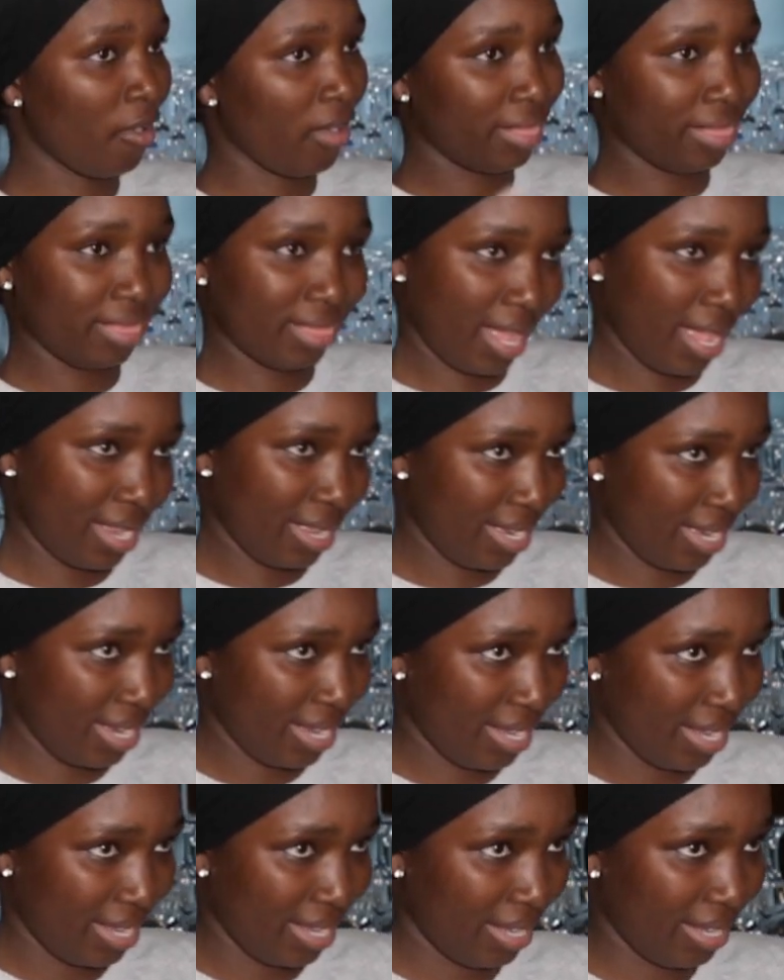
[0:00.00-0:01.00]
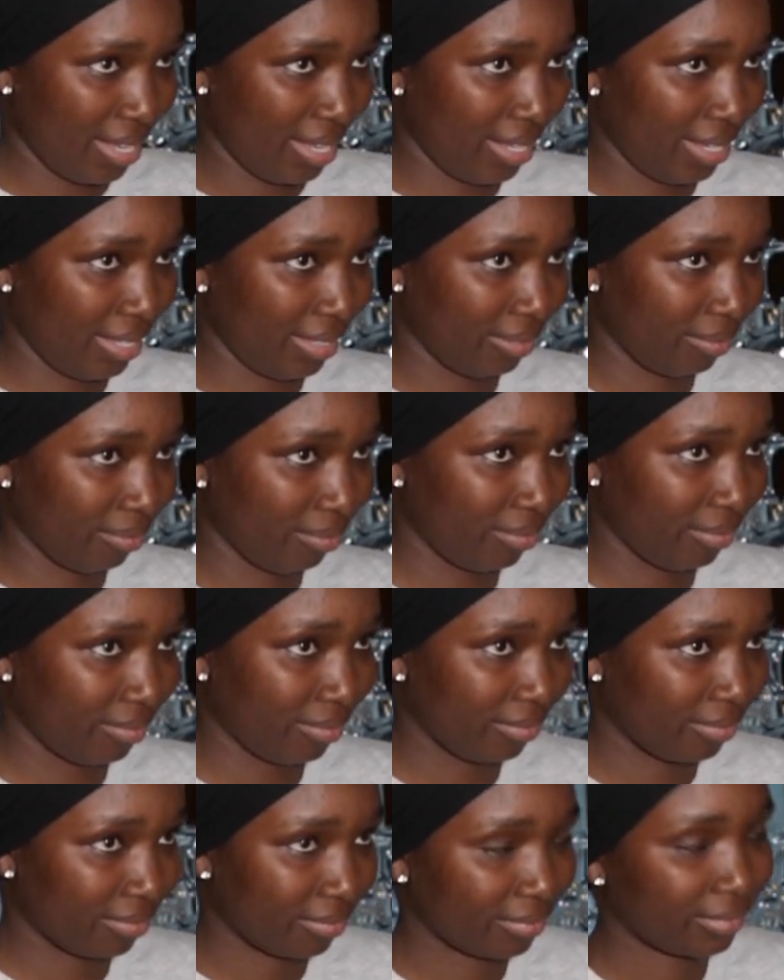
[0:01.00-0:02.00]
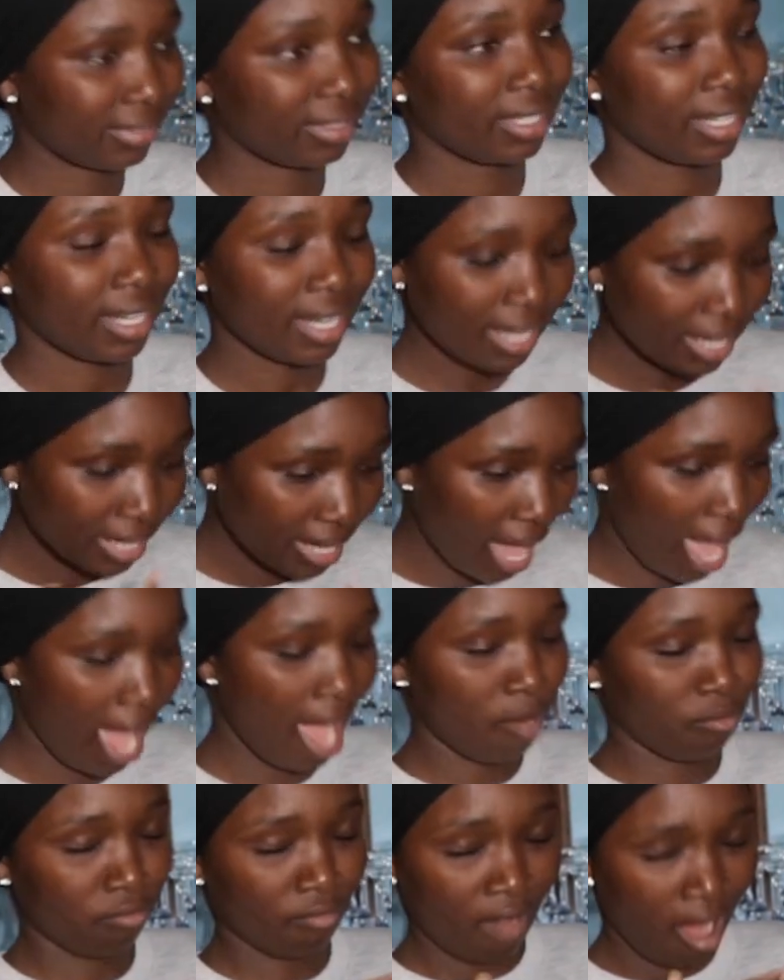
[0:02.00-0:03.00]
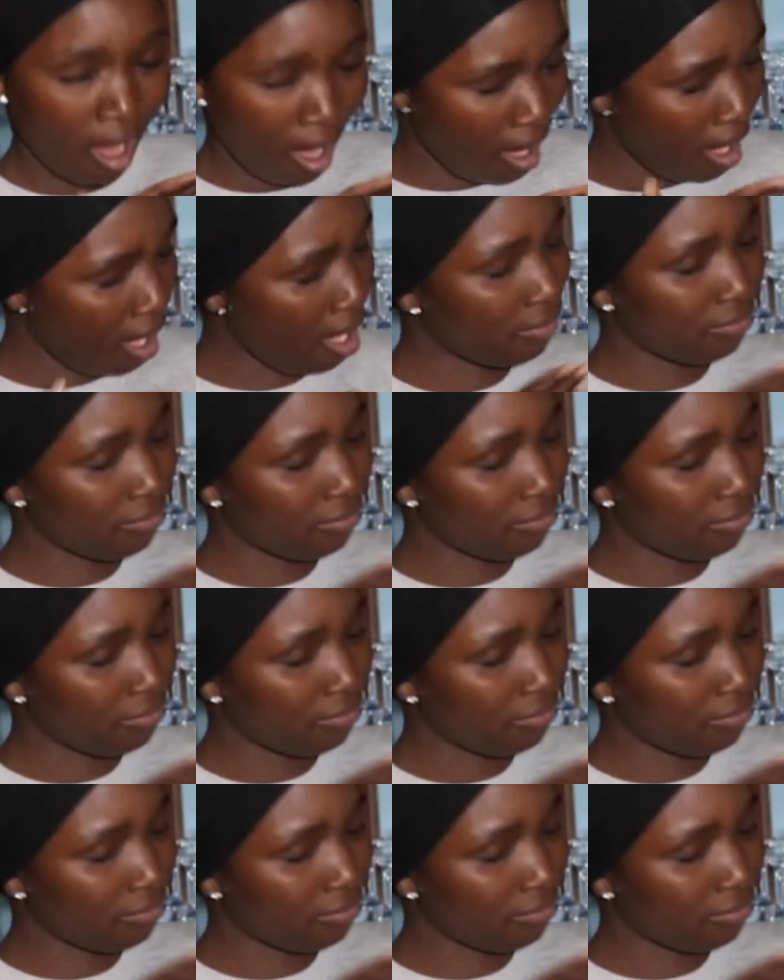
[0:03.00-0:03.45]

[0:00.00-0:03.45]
Before I joined the Gambia Deaf Women